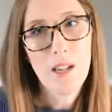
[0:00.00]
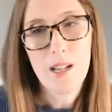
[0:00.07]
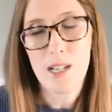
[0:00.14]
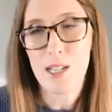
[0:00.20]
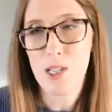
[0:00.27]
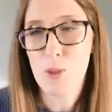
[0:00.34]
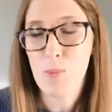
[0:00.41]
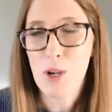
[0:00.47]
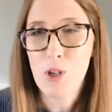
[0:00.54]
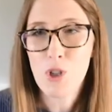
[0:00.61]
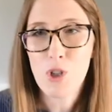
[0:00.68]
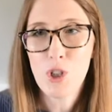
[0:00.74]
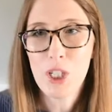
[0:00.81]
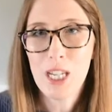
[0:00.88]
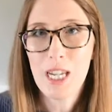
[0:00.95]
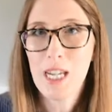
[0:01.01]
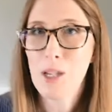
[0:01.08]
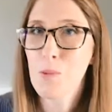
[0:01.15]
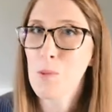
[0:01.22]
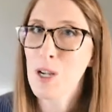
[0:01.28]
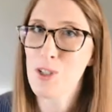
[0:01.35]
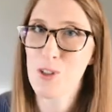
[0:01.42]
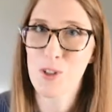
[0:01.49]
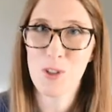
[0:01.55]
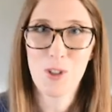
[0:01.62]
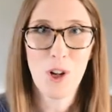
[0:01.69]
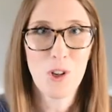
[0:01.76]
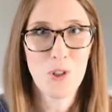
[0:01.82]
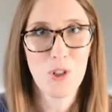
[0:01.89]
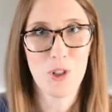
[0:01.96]
especially in Western
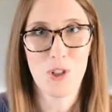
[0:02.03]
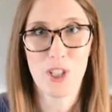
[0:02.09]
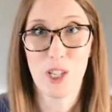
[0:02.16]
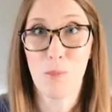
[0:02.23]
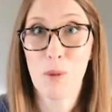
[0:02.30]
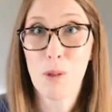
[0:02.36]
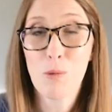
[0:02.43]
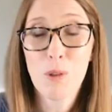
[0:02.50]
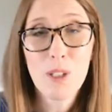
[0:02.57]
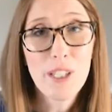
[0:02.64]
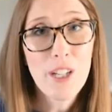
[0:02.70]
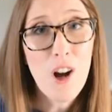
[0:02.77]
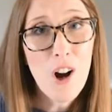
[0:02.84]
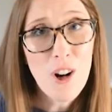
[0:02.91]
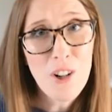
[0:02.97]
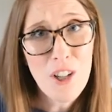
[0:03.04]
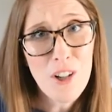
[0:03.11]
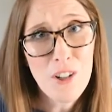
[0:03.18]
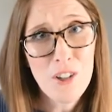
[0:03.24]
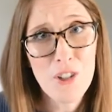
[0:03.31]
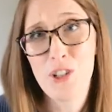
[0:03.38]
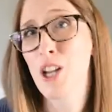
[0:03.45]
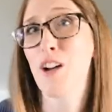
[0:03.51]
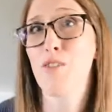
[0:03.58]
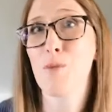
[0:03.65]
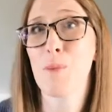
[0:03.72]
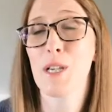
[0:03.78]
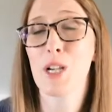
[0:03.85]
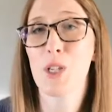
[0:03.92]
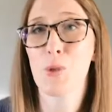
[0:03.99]
cultures, can be really hard on ourselves
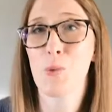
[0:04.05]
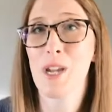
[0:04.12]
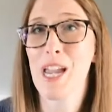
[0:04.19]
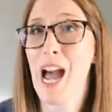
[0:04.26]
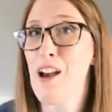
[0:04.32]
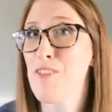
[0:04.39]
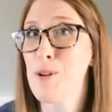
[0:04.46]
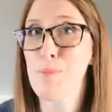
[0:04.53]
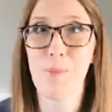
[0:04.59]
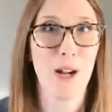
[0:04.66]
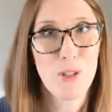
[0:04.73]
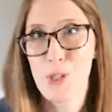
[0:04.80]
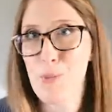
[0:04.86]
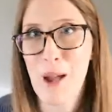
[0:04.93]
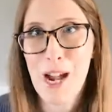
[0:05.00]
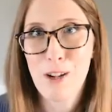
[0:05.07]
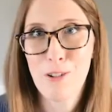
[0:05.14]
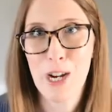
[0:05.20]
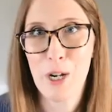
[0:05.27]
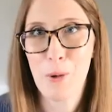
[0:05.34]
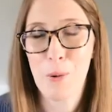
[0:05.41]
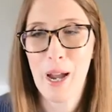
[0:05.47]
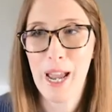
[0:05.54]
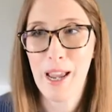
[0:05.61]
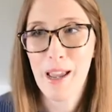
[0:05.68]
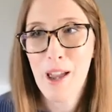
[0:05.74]
because we haven't bounced back right away.